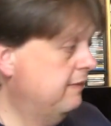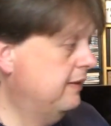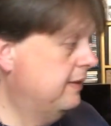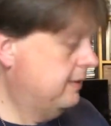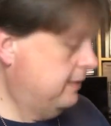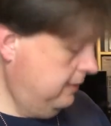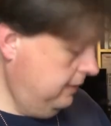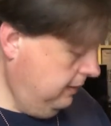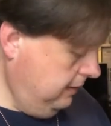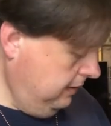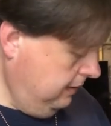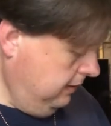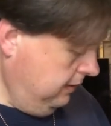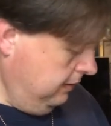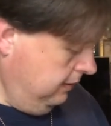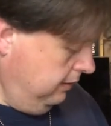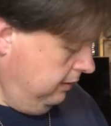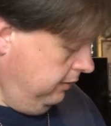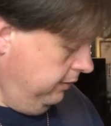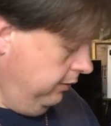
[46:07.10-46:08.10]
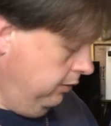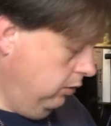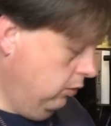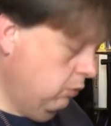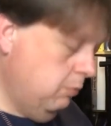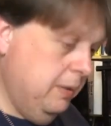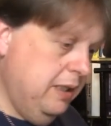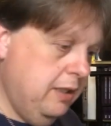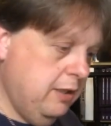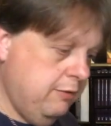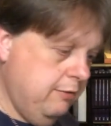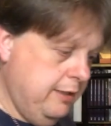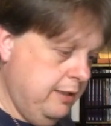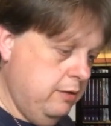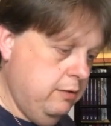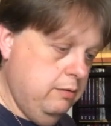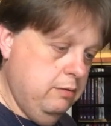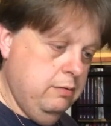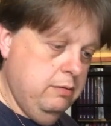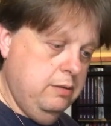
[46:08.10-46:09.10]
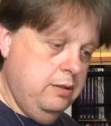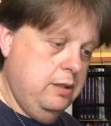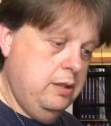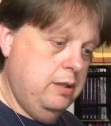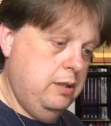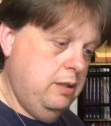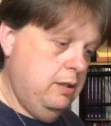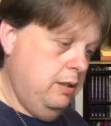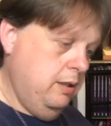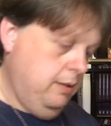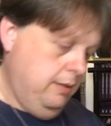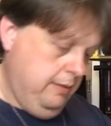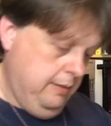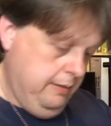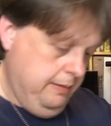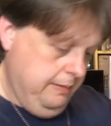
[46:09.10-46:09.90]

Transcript: This is on Hallmark Records.